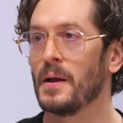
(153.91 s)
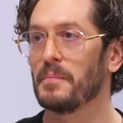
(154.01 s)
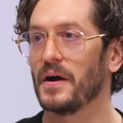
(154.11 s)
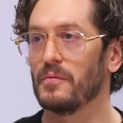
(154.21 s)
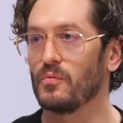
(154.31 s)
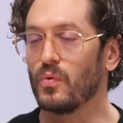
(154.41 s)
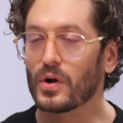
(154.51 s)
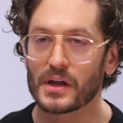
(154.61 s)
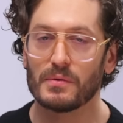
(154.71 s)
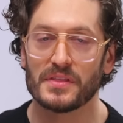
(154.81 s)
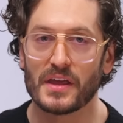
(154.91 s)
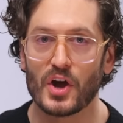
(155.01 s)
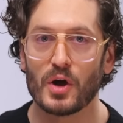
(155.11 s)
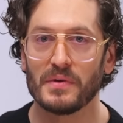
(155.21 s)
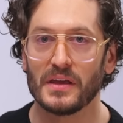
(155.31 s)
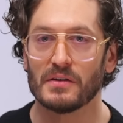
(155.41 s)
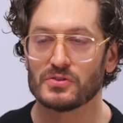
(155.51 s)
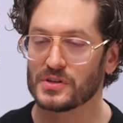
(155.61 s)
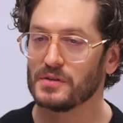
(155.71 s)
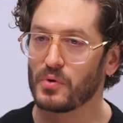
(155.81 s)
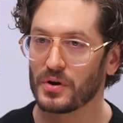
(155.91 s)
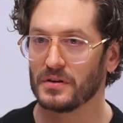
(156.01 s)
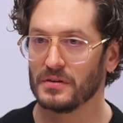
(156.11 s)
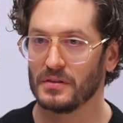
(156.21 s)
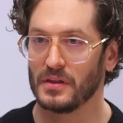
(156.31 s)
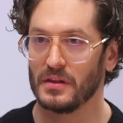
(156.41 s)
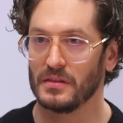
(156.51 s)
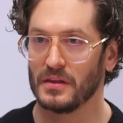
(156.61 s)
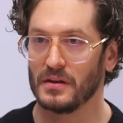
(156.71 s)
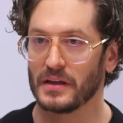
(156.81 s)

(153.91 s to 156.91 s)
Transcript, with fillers: But working with Naomi, it was really important that, that